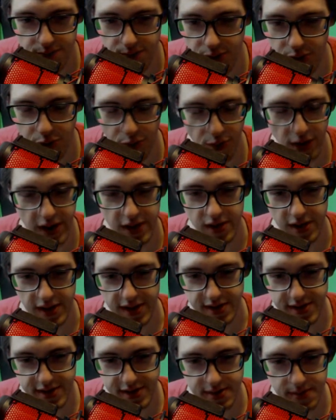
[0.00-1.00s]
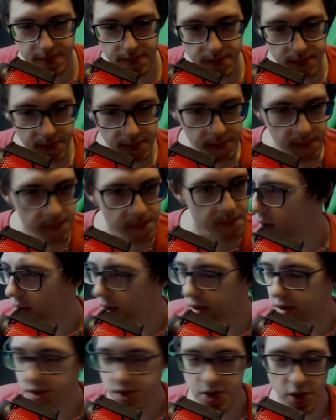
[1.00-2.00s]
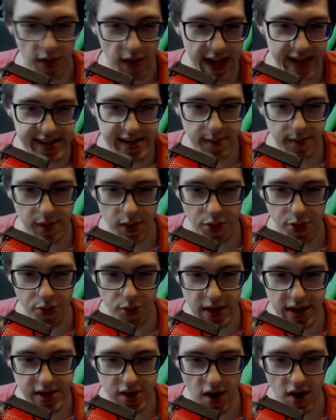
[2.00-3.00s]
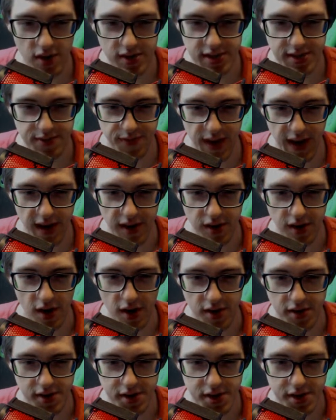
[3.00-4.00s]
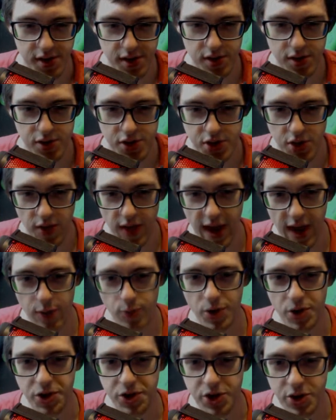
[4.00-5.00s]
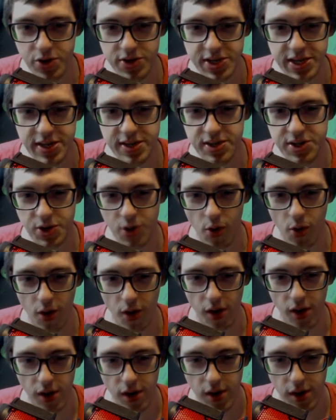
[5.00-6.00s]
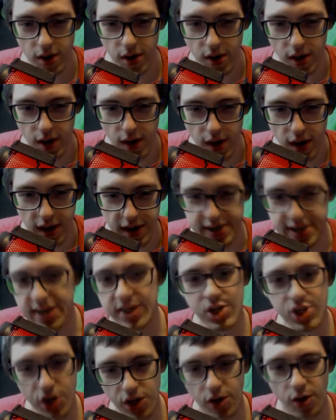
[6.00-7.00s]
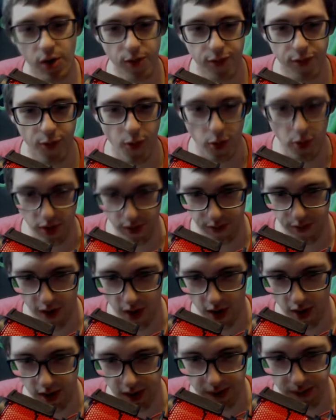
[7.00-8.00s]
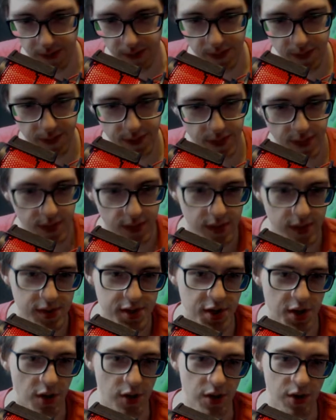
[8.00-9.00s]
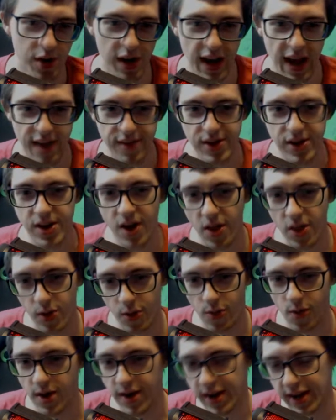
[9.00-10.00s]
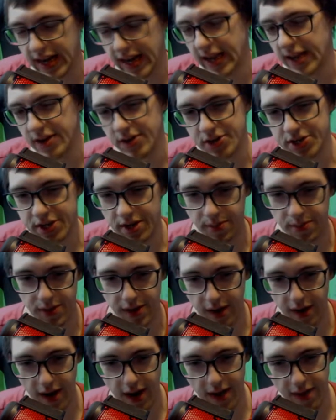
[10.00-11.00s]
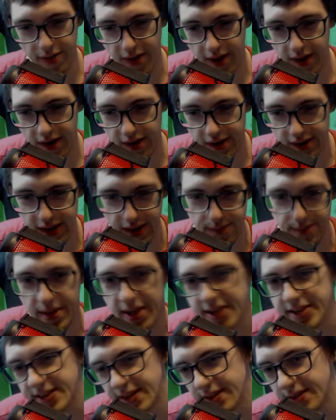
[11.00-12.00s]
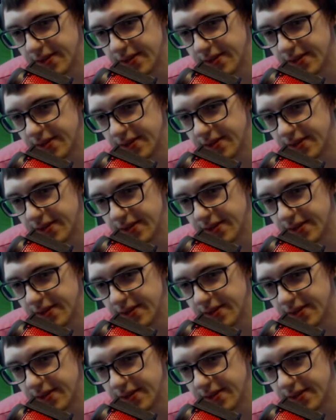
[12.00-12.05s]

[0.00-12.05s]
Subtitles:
3 elites. So that's summon 3 Dauntless Vanguards. So that reduces your additional For the Fallen. So you could have another one in hand or something, and then that makes